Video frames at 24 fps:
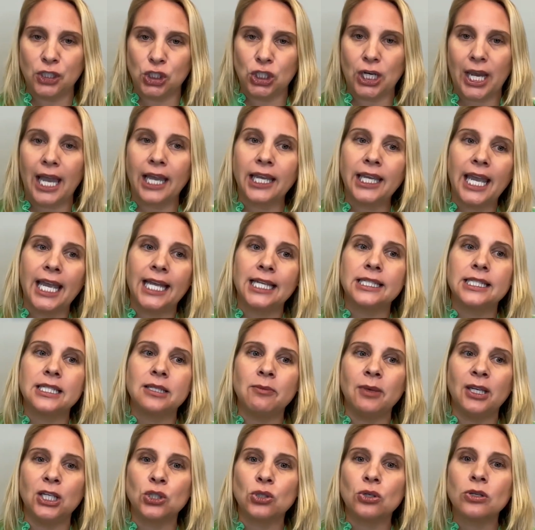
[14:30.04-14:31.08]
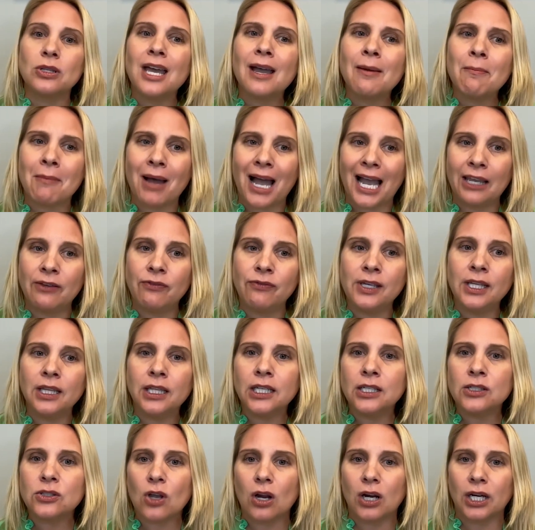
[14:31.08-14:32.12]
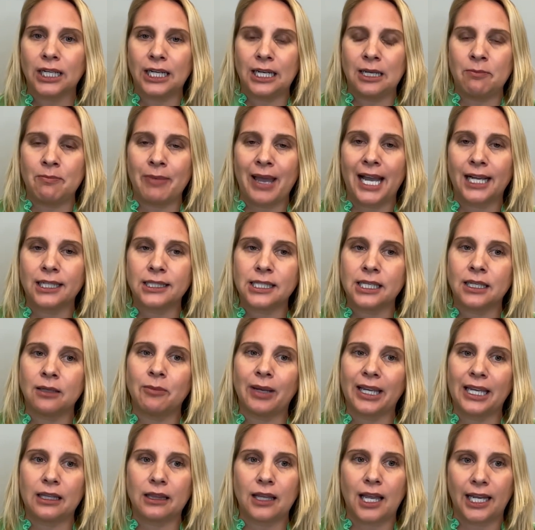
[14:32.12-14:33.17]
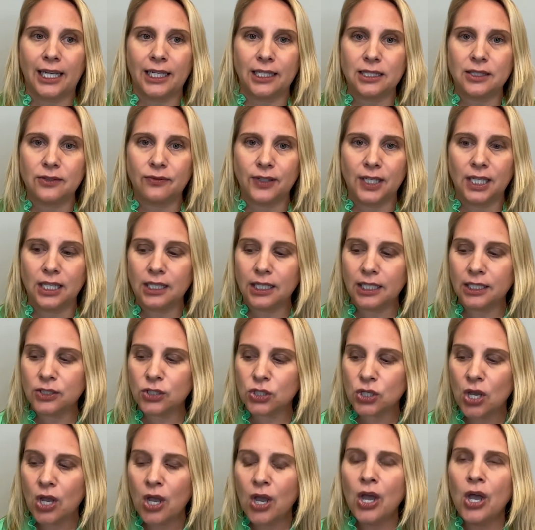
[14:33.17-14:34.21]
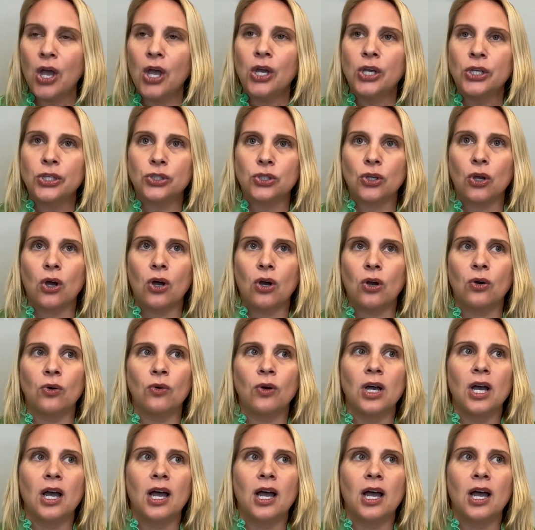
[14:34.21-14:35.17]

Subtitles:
check and to make sure that my feelings aren't impacting my clients' feelings. So